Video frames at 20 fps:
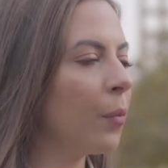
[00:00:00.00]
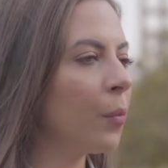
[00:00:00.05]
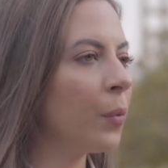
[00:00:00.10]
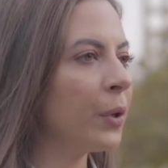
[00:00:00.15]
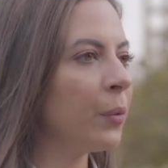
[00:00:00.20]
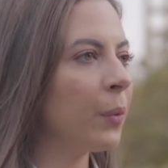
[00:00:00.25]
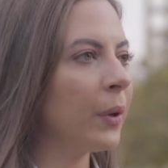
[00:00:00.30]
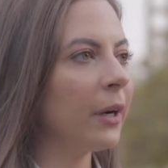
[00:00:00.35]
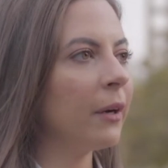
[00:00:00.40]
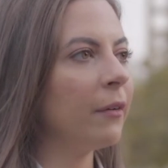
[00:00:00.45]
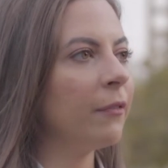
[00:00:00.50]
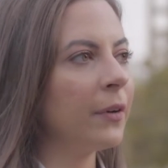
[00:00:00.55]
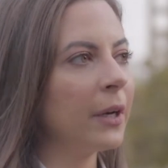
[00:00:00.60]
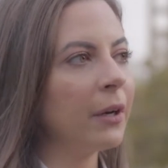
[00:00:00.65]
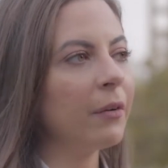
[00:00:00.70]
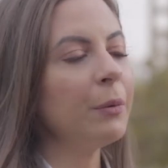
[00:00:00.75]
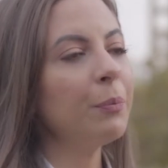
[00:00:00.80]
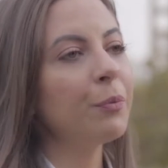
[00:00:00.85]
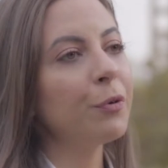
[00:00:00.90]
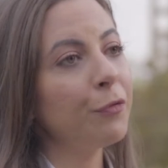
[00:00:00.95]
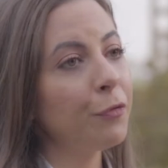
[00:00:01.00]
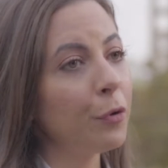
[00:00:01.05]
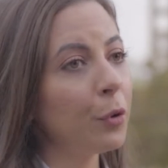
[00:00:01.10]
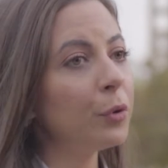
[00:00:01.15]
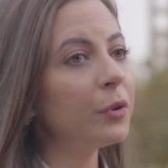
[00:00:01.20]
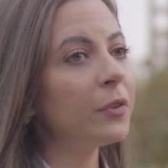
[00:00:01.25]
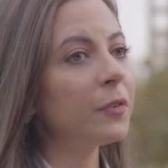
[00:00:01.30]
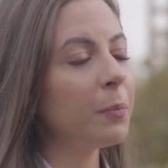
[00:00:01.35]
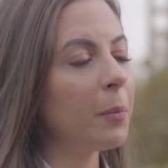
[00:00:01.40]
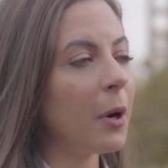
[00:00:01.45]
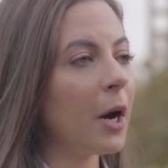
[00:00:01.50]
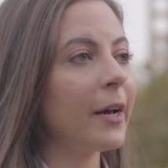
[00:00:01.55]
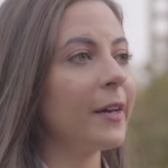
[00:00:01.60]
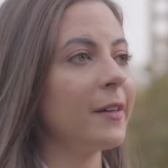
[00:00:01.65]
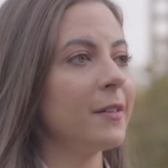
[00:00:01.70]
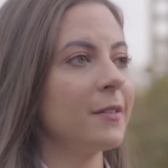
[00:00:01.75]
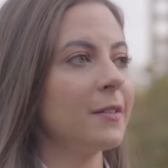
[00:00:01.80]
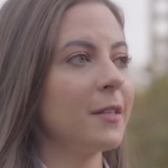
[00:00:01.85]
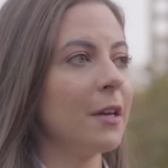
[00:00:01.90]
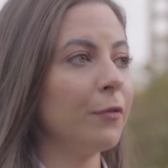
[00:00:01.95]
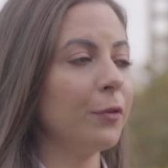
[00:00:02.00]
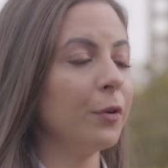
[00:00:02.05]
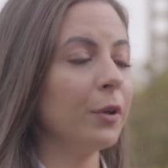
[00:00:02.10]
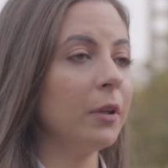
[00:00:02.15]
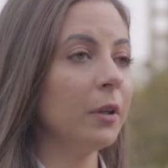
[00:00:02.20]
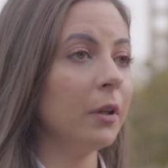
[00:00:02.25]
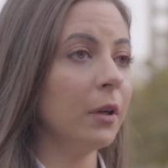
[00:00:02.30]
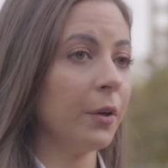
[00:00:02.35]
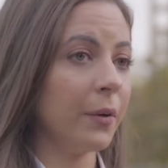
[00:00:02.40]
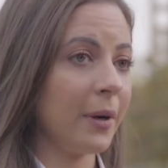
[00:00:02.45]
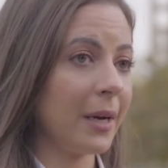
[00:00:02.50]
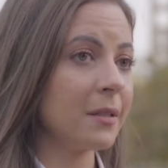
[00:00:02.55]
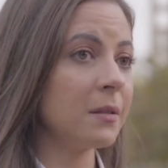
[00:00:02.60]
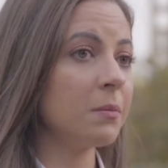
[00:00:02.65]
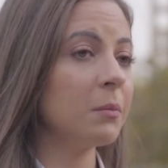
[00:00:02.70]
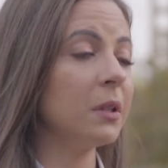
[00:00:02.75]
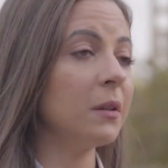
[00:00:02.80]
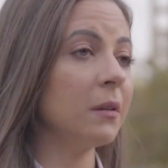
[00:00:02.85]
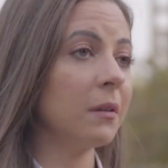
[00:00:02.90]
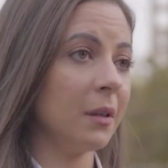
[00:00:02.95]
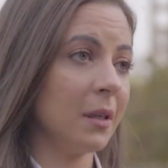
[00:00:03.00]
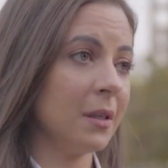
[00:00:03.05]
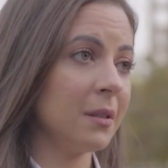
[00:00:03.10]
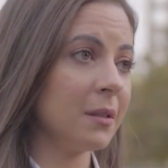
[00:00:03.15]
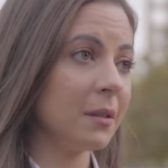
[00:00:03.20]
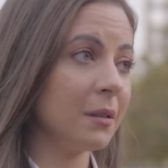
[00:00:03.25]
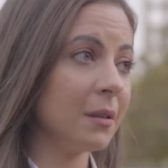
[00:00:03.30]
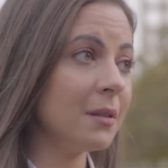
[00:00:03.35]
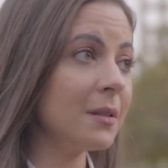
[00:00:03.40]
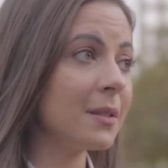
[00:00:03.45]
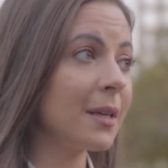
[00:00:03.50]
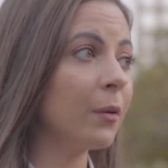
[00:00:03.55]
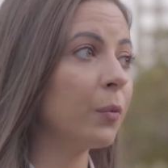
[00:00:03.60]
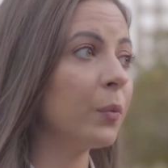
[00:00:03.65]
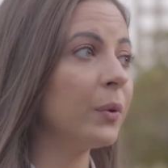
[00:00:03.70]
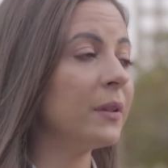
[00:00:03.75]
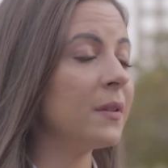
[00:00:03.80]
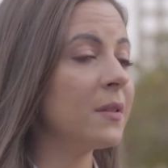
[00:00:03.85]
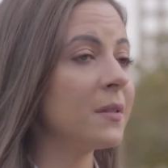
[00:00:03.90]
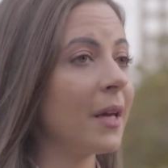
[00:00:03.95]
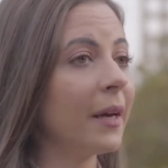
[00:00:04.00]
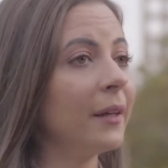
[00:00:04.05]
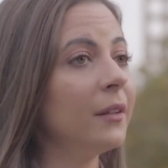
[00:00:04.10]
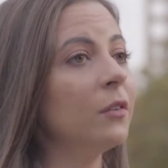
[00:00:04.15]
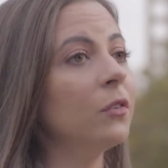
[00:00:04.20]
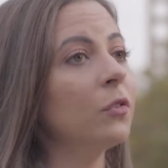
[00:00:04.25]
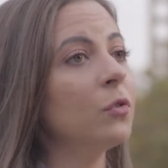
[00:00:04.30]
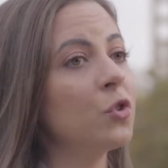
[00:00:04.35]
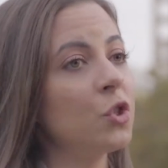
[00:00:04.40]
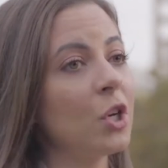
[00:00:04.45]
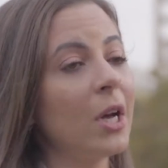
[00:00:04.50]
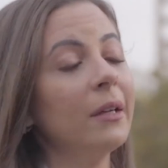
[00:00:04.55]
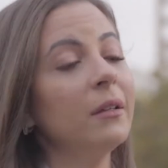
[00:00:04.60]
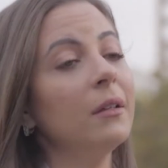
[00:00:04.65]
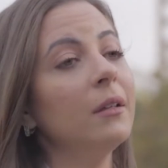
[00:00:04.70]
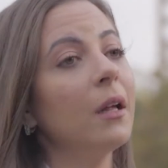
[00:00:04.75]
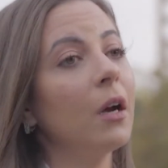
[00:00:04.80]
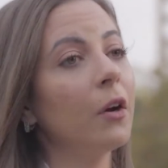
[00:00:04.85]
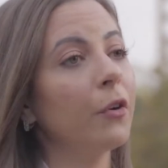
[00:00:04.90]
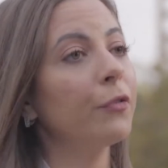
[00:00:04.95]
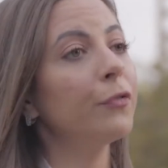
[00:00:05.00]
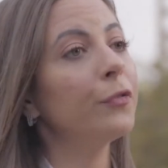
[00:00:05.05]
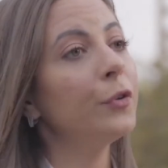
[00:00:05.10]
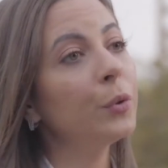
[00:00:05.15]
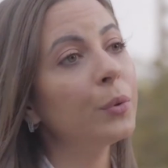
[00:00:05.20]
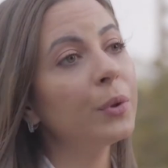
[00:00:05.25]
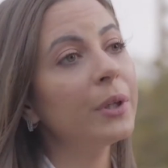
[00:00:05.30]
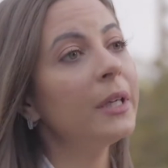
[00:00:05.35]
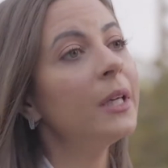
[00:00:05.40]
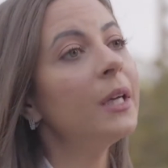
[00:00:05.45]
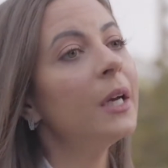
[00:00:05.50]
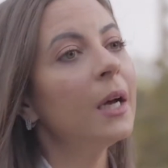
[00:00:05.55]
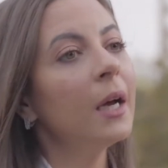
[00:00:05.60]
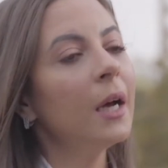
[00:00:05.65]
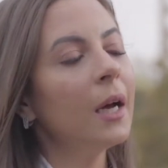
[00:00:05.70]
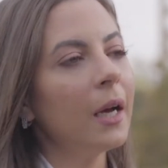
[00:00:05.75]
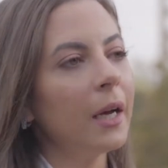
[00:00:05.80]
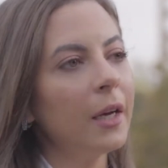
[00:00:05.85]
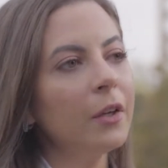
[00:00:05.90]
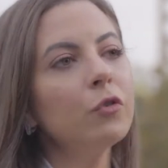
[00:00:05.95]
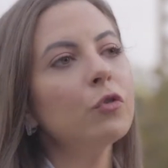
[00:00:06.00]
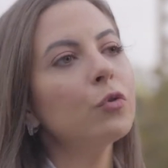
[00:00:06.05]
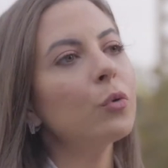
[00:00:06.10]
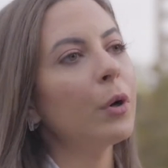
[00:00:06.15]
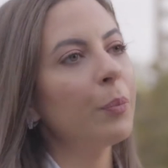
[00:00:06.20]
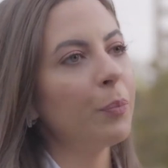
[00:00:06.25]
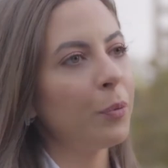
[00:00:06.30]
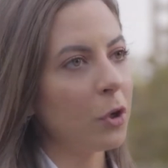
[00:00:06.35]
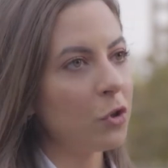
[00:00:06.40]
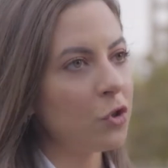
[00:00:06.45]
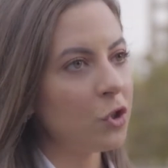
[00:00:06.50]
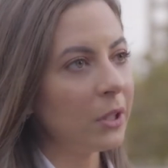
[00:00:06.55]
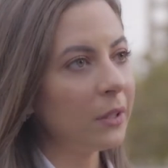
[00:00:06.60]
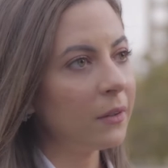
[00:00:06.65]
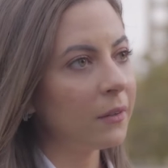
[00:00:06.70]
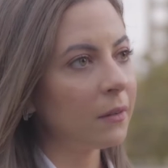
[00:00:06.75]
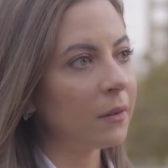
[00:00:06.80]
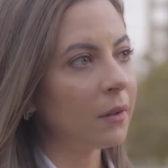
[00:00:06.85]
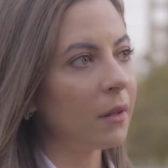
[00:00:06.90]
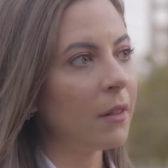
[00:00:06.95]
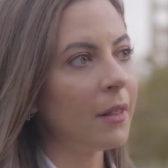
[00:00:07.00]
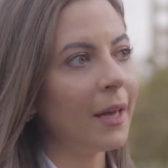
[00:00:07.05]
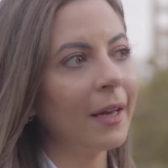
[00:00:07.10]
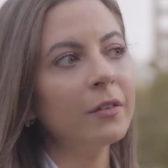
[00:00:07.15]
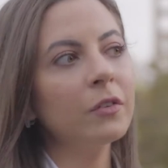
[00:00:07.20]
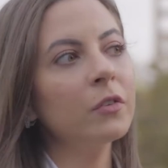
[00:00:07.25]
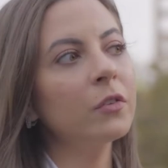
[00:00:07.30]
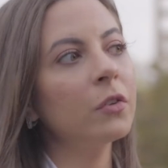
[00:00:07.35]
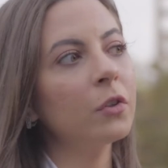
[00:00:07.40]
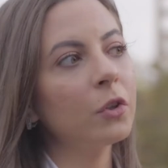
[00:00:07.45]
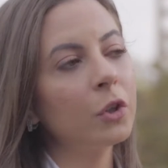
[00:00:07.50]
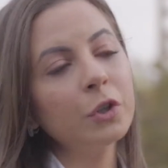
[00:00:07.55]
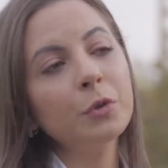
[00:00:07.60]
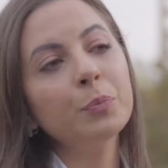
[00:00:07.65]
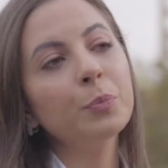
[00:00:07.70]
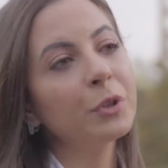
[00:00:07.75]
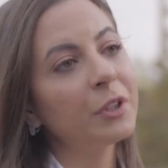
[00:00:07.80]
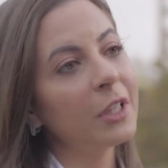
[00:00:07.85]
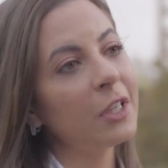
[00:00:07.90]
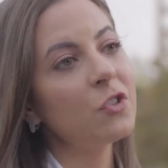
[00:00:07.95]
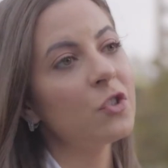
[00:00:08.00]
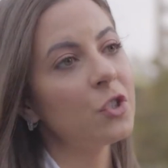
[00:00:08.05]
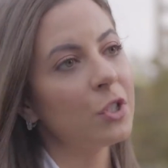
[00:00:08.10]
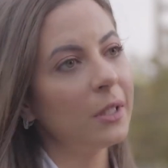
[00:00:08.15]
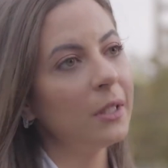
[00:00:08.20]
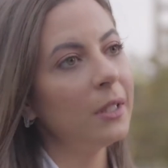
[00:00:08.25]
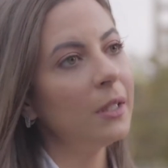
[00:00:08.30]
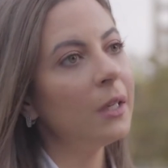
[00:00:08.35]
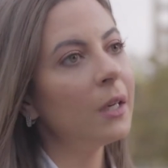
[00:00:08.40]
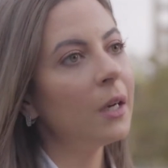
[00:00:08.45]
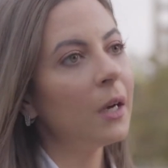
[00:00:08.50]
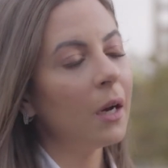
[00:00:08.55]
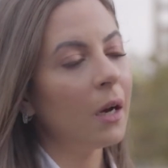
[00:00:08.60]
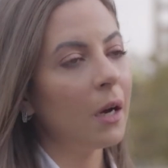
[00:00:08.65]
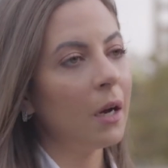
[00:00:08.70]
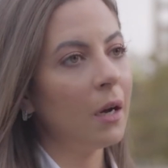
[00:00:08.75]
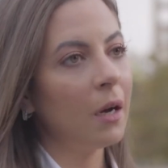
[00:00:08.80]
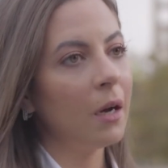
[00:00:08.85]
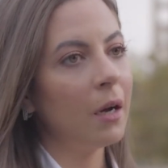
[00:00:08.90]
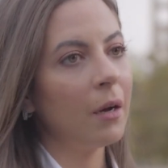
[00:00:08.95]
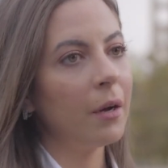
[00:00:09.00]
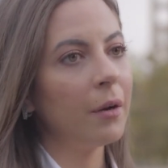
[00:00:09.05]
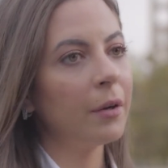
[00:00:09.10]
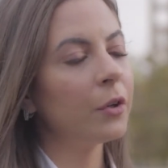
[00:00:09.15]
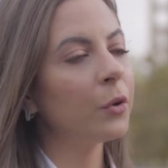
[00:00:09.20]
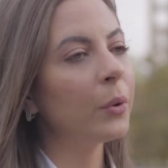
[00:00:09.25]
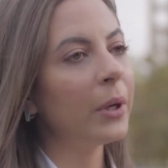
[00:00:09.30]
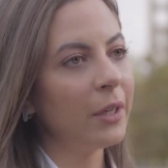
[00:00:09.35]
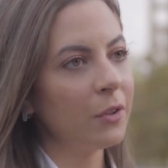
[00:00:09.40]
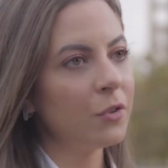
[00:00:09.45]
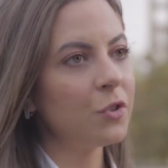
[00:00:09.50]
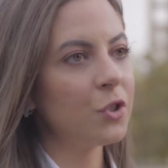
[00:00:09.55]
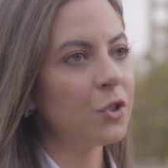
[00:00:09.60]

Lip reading: we were very provoked by several harassment incidents, and we decided to channel our fury into a project that could potentially create